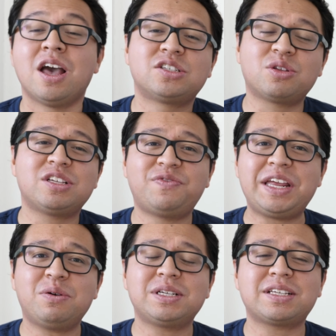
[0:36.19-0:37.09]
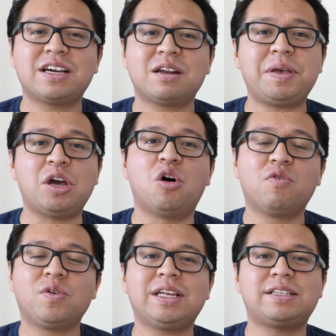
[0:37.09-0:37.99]
So this video isn't going to be
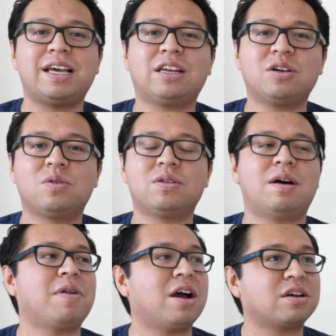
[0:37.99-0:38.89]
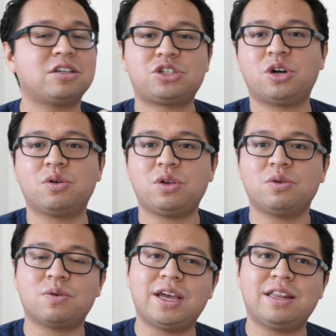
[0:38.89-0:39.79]
overly technical. I'm not going to show
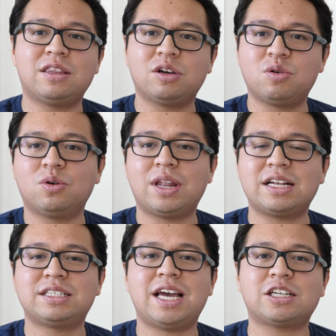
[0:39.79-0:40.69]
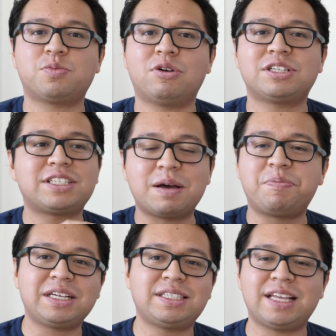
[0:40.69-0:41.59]
you in the Google Ads dashboard step
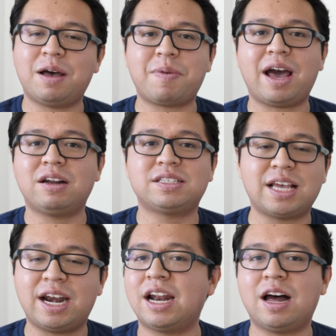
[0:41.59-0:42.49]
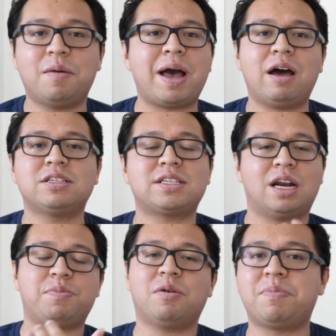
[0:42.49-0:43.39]
by step how to set it up, how to set
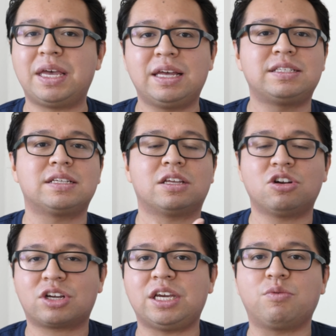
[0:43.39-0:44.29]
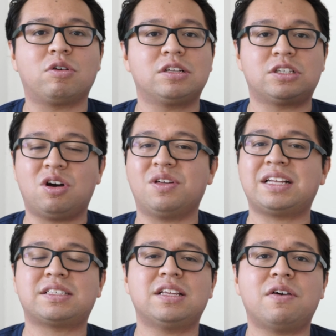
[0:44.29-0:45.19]
up your bids and your keywords and all
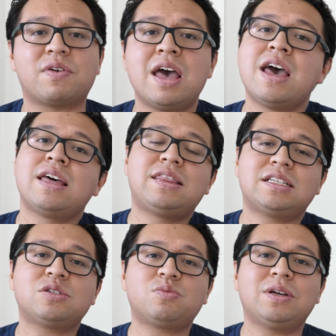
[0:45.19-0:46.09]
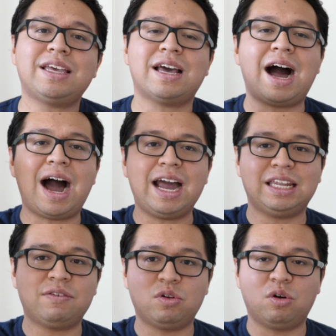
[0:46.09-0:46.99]
that stuff. This is really a high
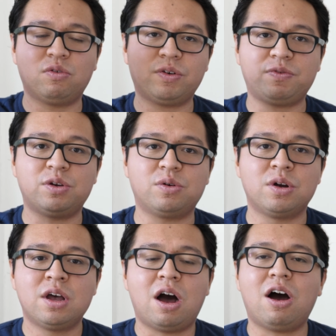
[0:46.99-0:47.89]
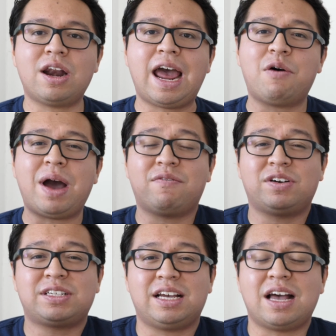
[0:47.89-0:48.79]
level overview on
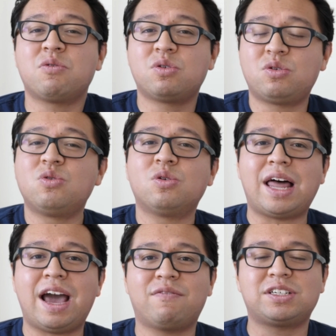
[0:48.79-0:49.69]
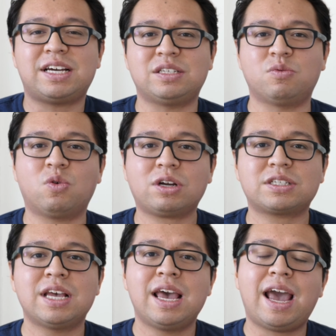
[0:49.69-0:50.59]
how Google advertising
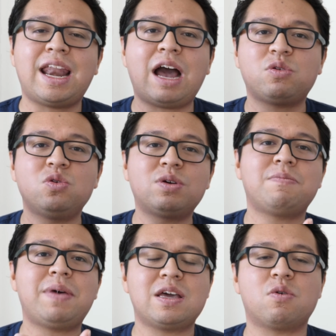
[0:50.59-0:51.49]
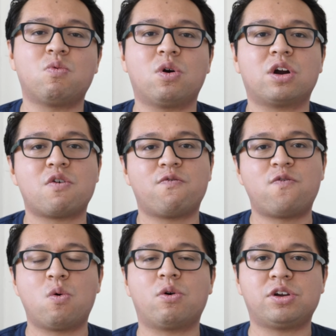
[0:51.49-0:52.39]
works and how you can make it work
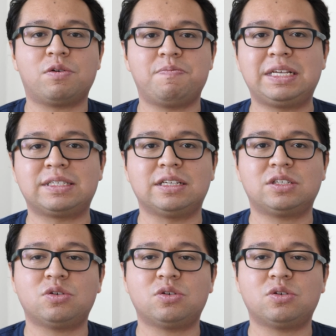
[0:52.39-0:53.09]
for your business.